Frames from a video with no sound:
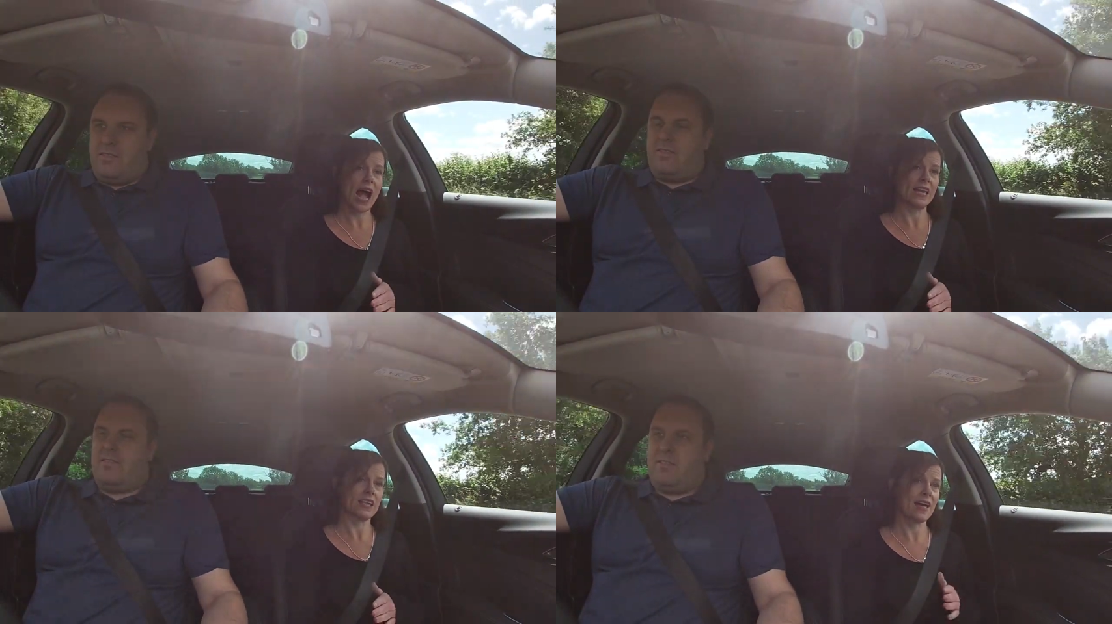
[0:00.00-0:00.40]

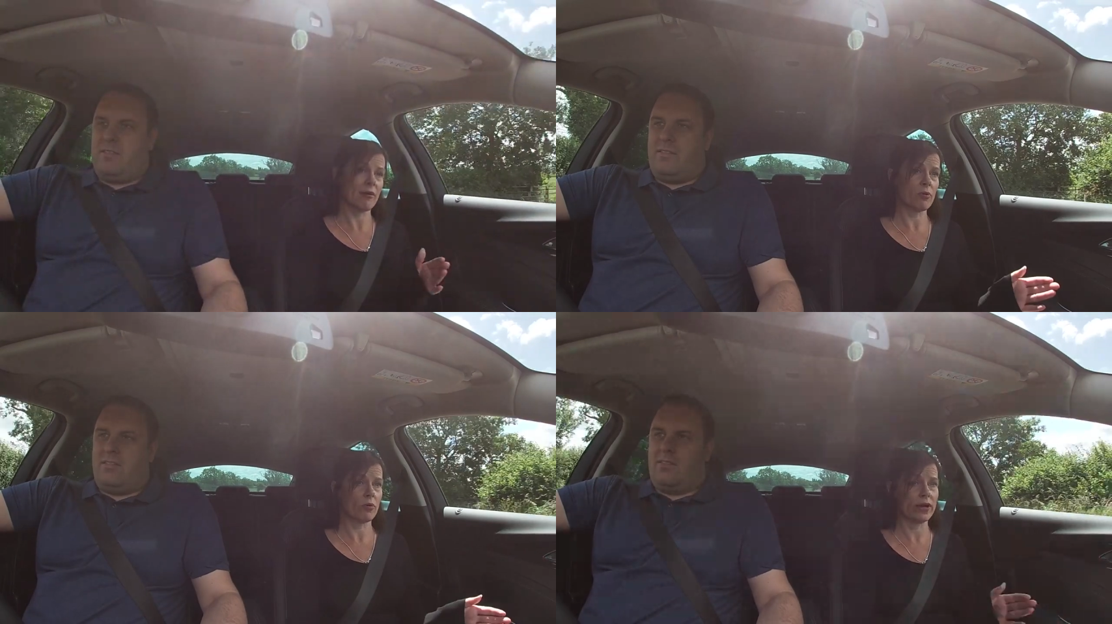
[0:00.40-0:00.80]
Speaker 1: And at
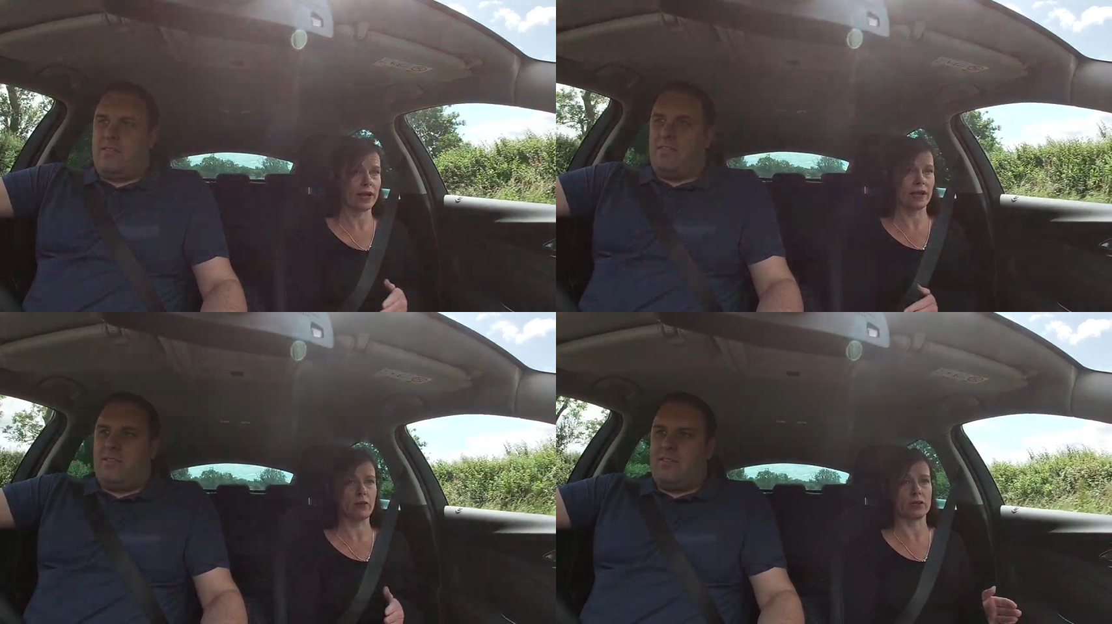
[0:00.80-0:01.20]
that
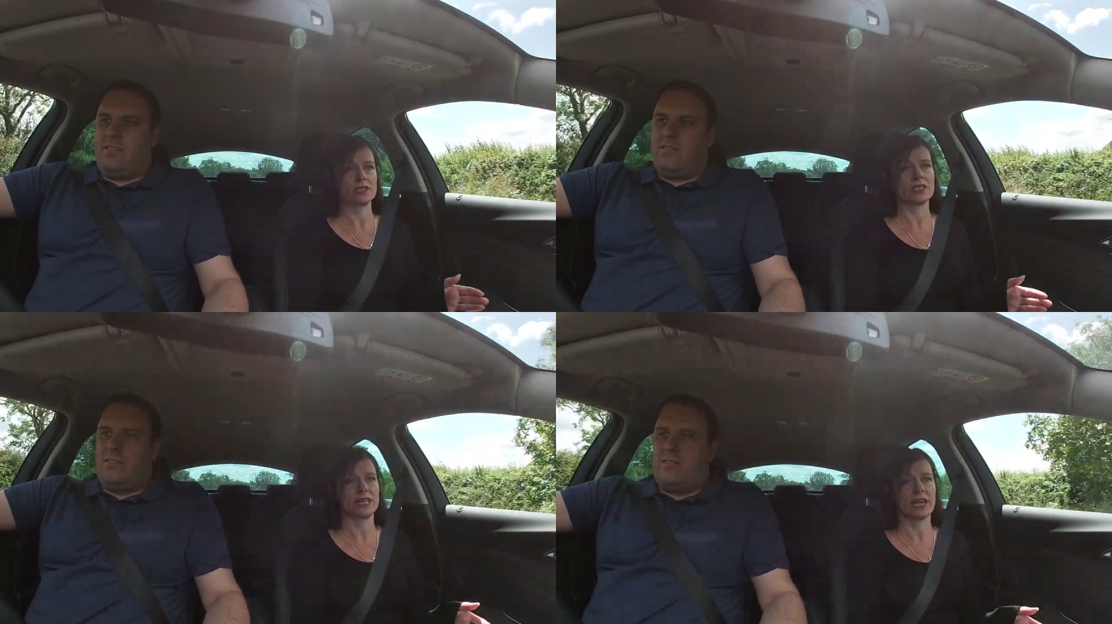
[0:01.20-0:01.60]
point, I
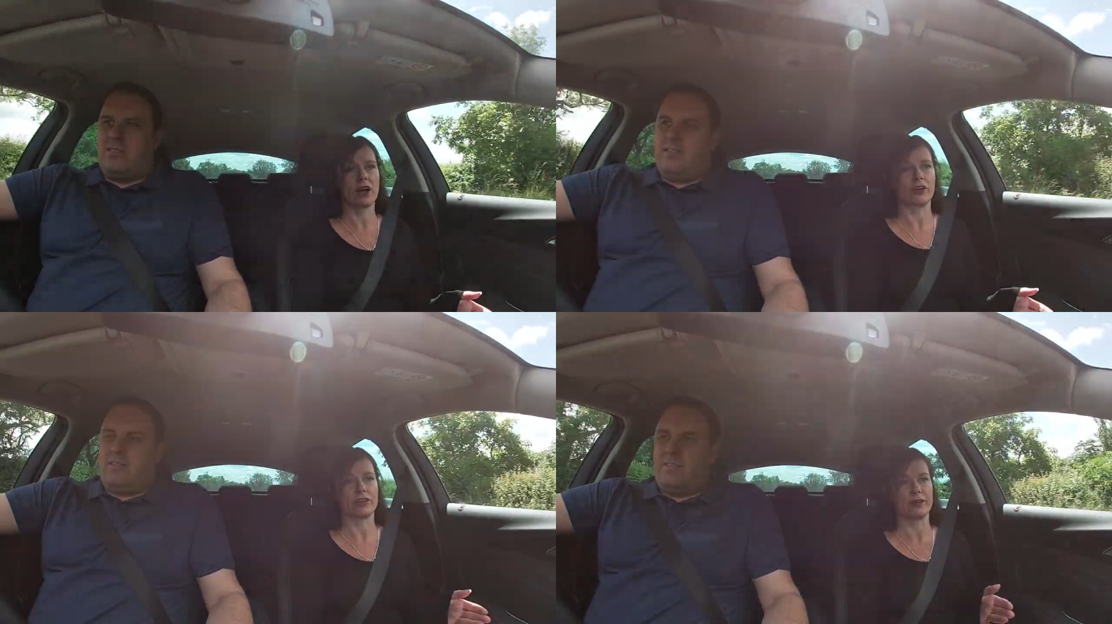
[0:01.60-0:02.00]
wanted to
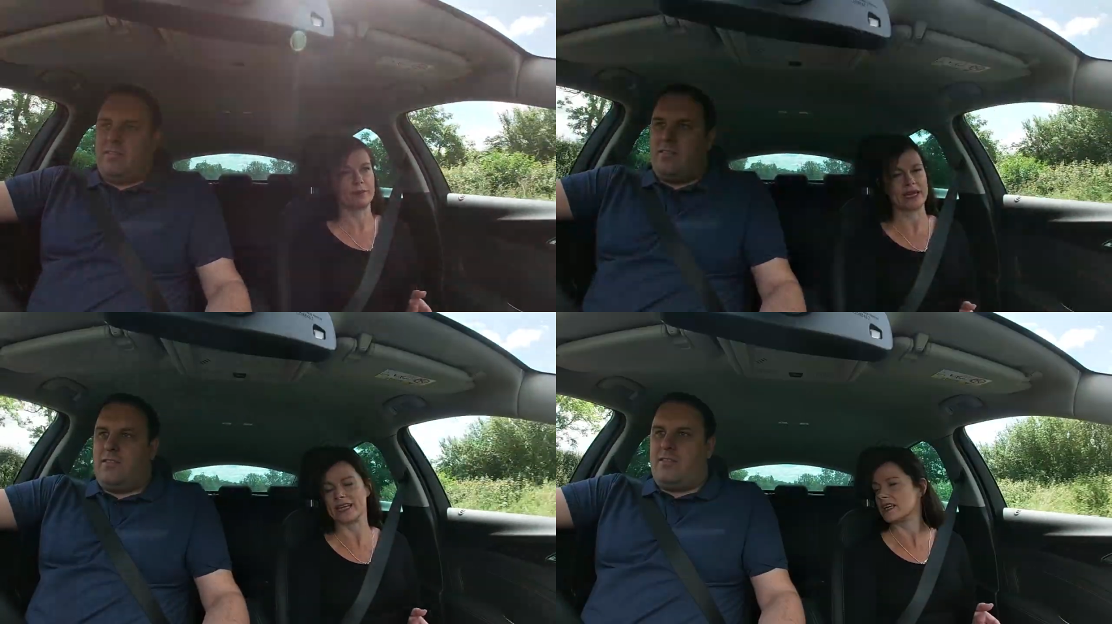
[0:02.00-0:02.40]
get out
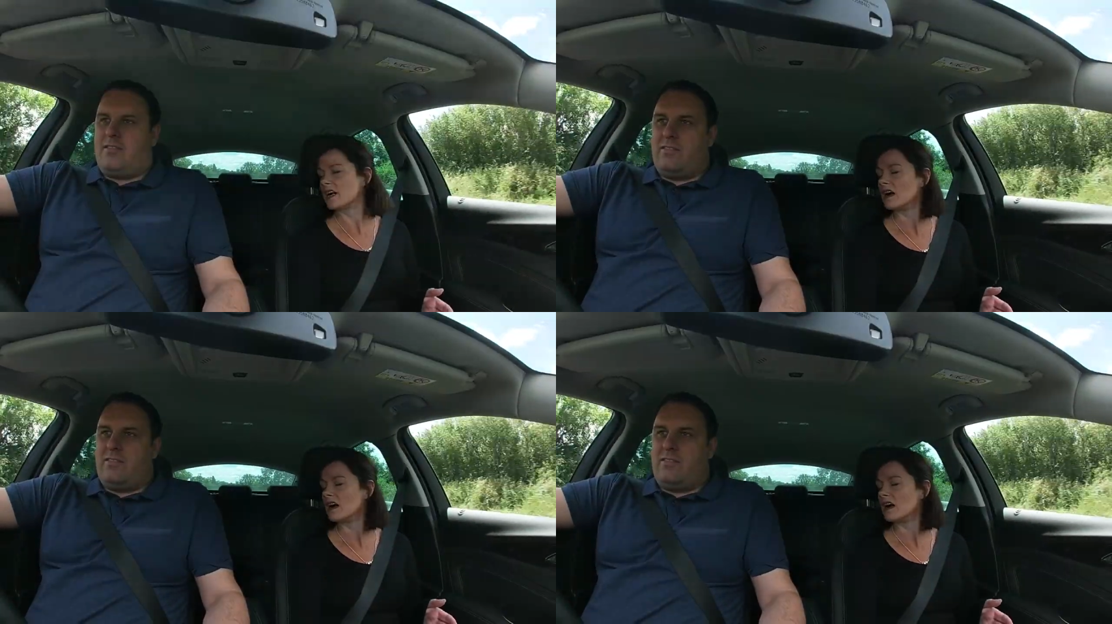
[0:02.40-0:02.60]
and meet